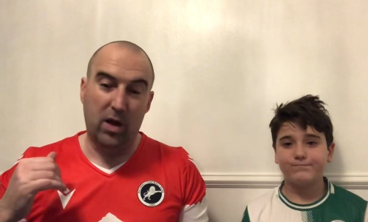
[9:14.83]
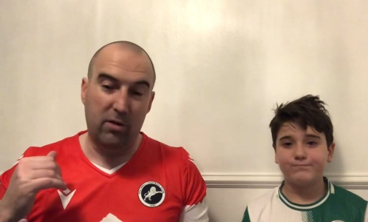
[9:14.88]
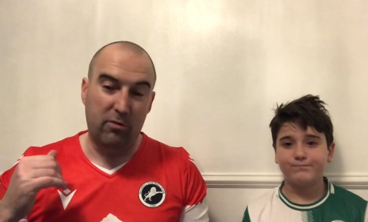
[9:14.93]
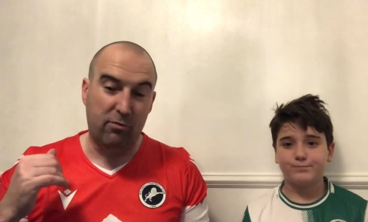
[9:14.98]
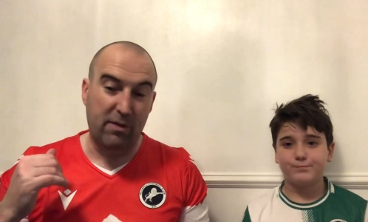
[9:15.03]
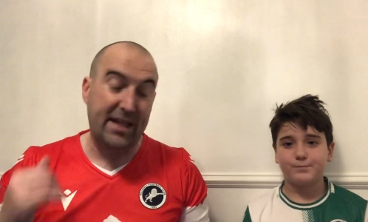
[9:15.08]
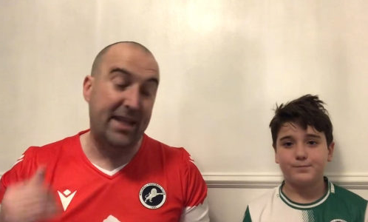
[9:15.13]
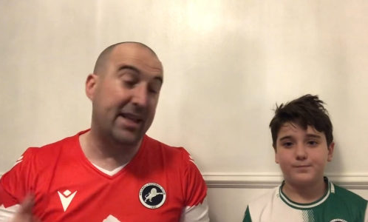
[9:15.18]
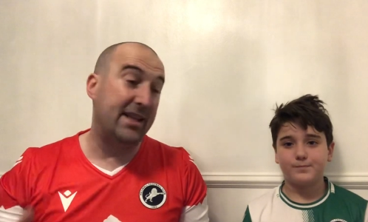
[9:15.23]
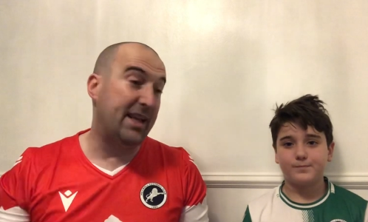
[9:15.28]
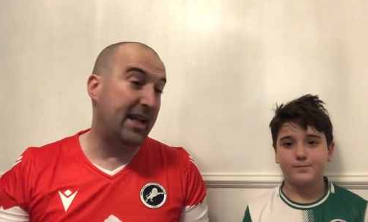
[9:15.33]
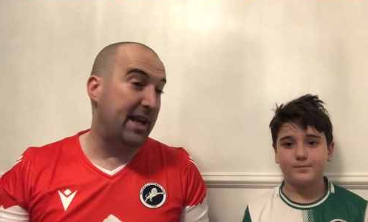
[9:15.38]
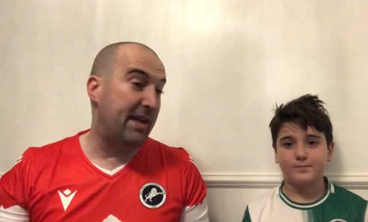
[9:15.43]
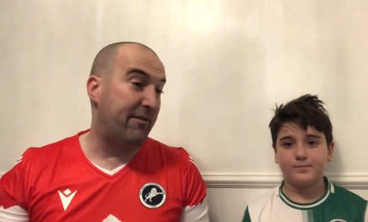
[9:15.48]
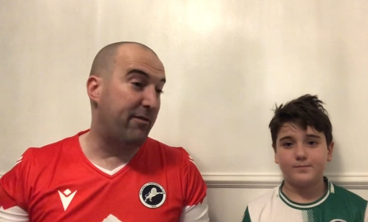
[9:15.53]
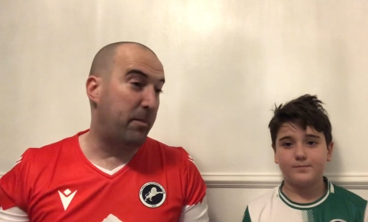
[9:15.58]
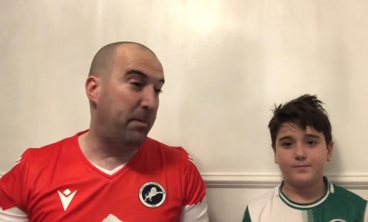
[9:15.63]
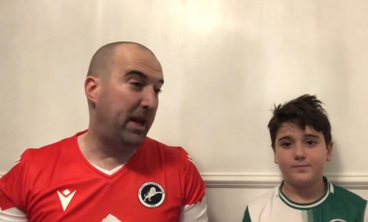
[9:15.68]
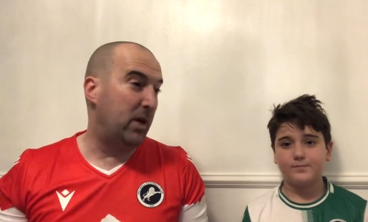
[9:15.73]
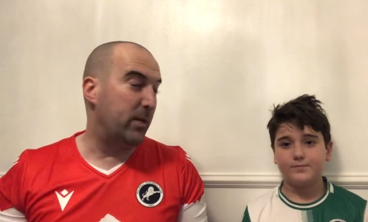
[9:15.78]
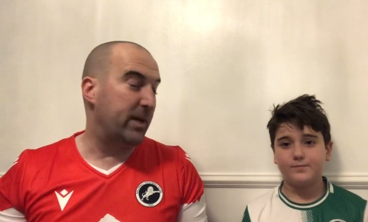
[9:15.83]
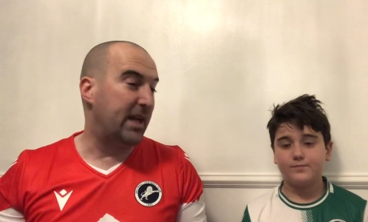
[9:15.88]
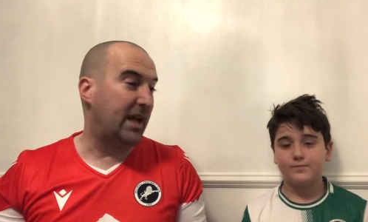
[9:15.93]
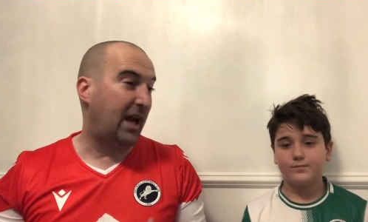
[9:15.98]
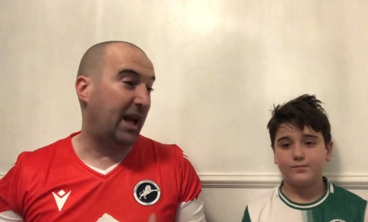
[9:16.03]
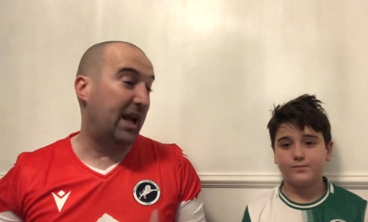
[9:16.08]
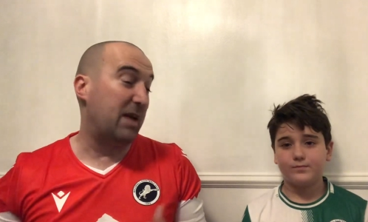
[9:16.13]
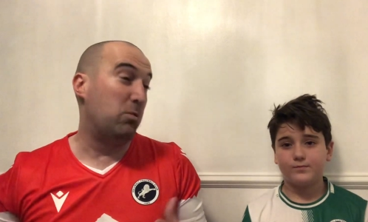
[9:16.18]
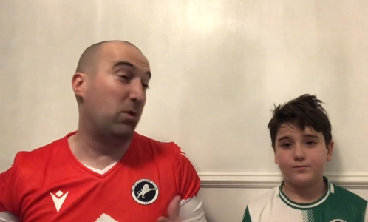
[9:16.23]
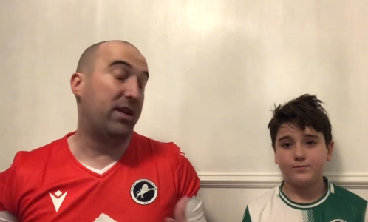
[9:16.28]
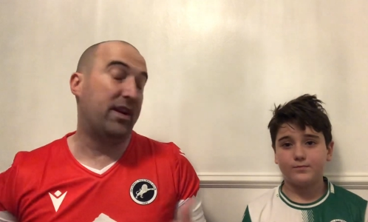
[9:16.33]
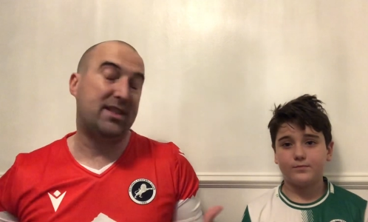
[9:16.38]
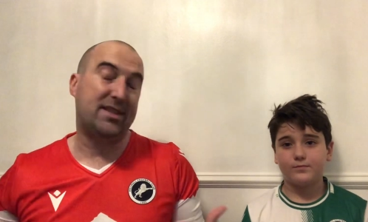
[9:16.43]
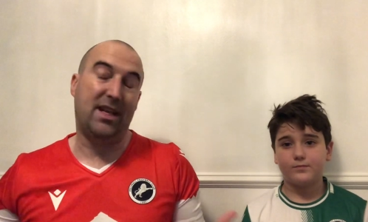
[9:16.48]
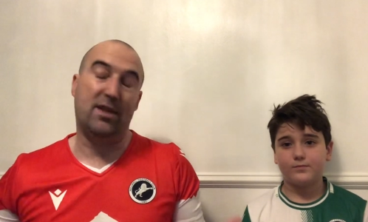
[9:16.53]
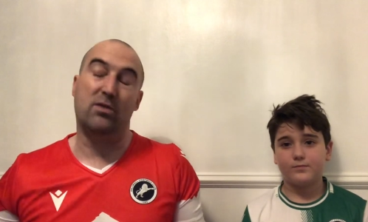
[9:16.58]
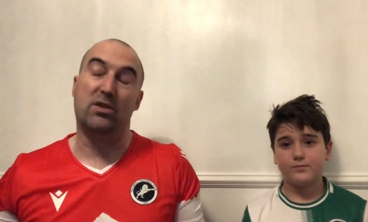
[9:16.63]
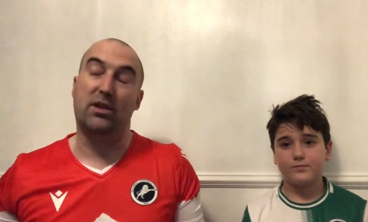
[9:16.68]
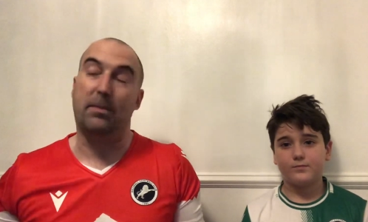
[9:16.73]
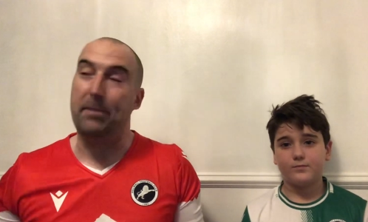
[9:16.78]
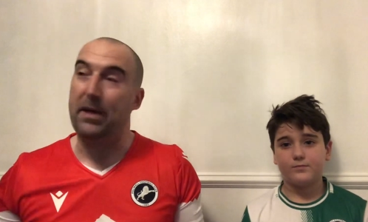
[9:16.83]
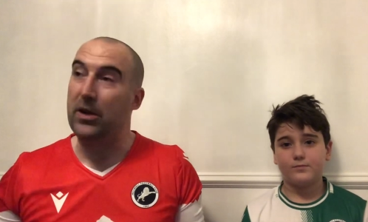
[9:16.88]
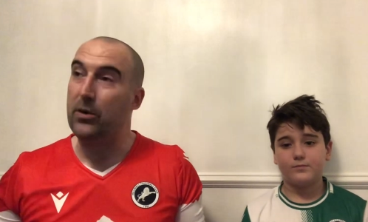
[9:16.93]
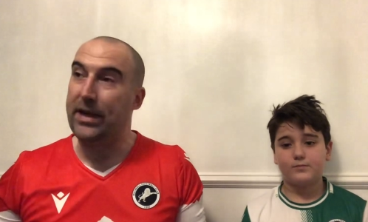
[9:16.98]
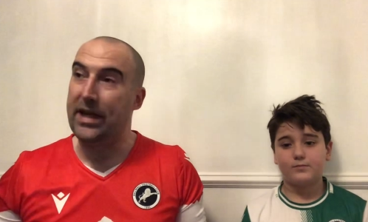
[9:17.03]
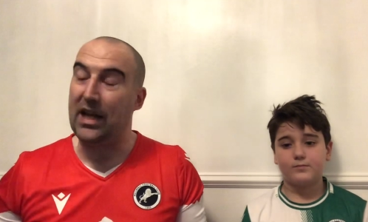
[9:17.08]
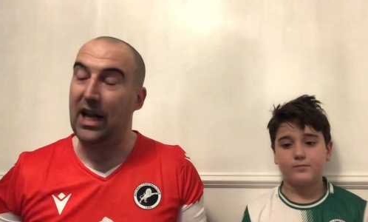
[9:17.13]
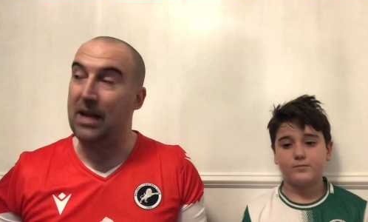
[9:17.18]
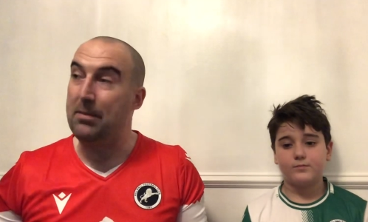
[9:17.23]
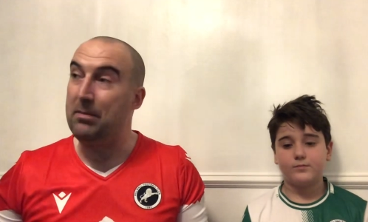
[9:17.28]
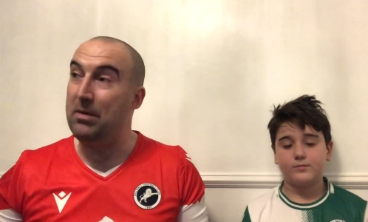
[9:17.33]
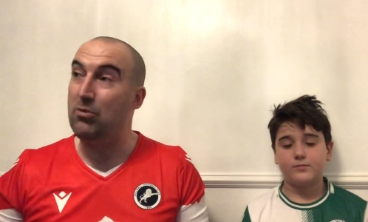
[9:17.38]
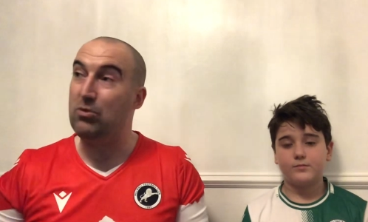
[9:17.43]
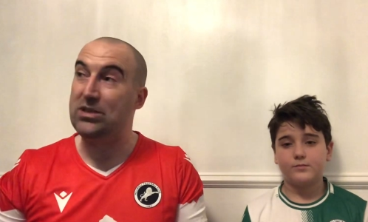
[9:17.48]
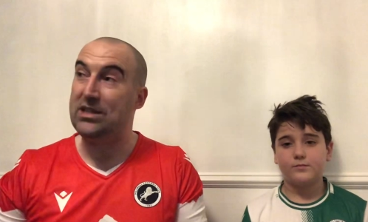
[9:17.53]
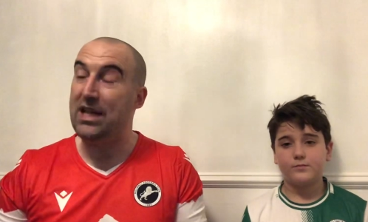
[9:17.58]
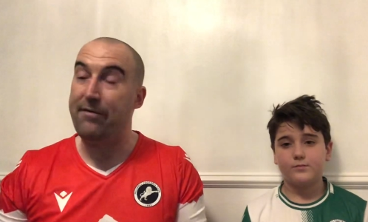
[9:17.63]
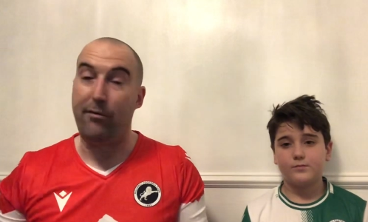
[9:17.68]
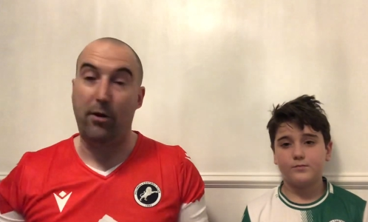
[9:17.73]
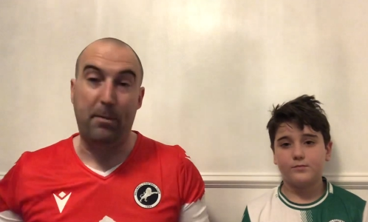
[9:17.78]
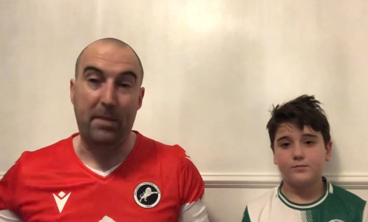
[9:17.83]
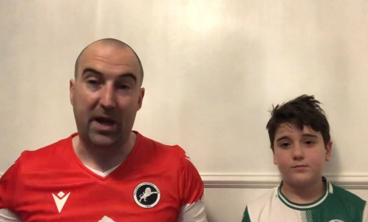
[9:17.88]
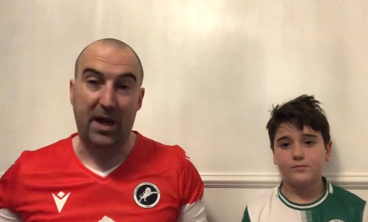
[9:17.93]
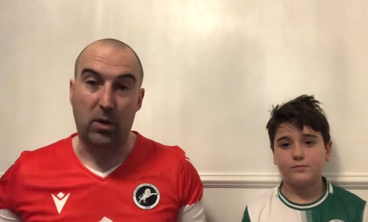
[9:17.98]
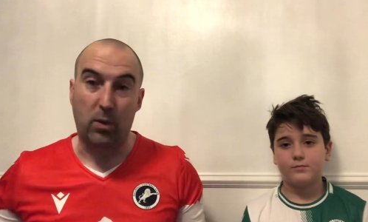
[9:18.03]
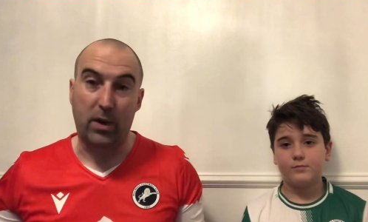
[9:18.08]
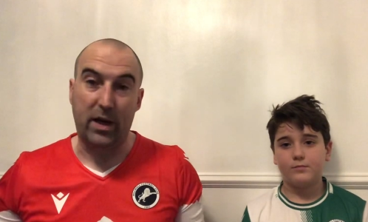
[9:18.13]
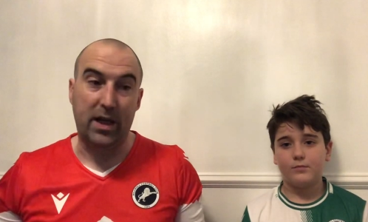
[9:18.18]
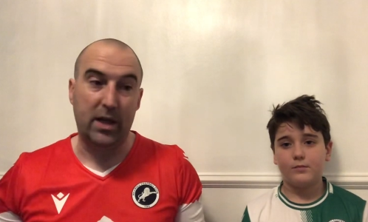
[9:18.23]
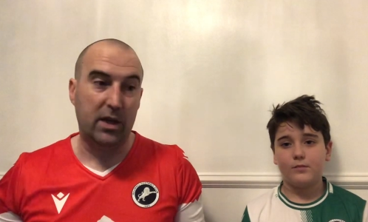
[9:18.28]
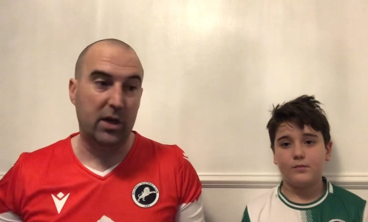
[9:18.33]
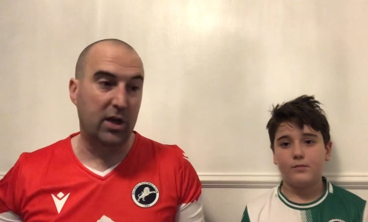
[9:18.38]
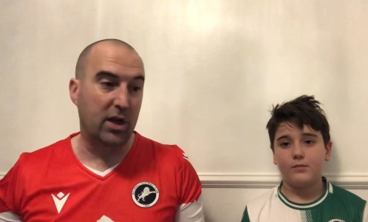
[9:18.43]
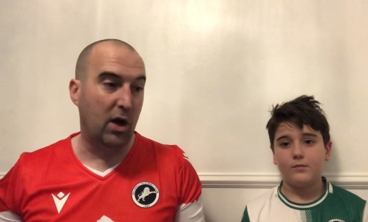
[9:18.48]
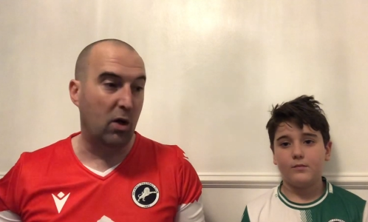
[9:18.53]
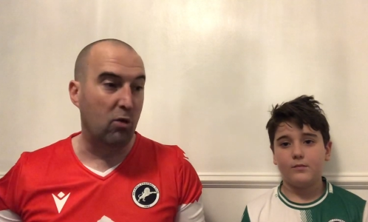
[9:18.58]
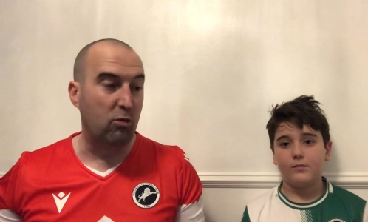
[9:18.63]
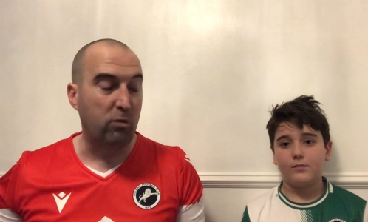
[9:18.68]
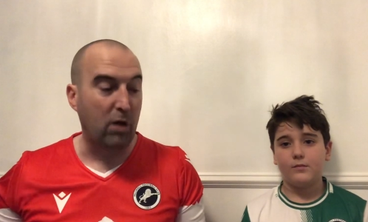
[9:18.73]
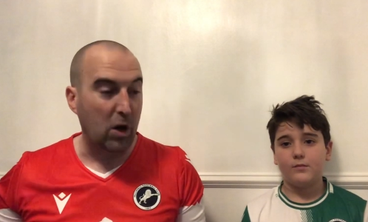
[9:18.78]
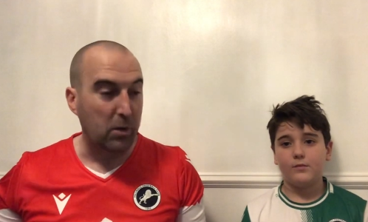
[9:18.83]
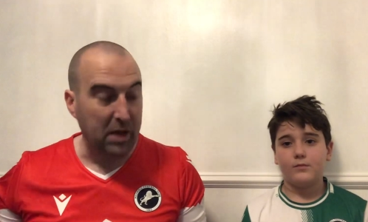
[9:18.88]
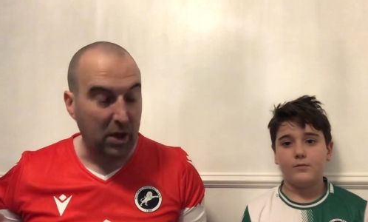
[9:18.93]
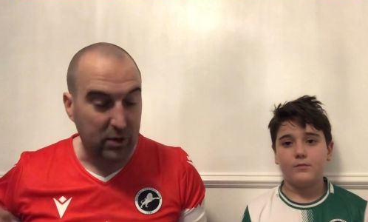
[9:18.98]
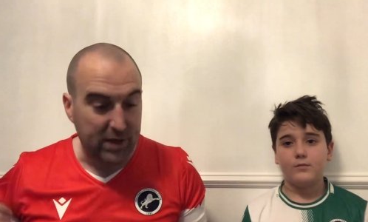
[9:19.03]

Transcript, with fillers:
Speaker 1: Reading didn't have a penalty claim, or well, they said it was a penalty claim. It was never a penalty. You know, Romeo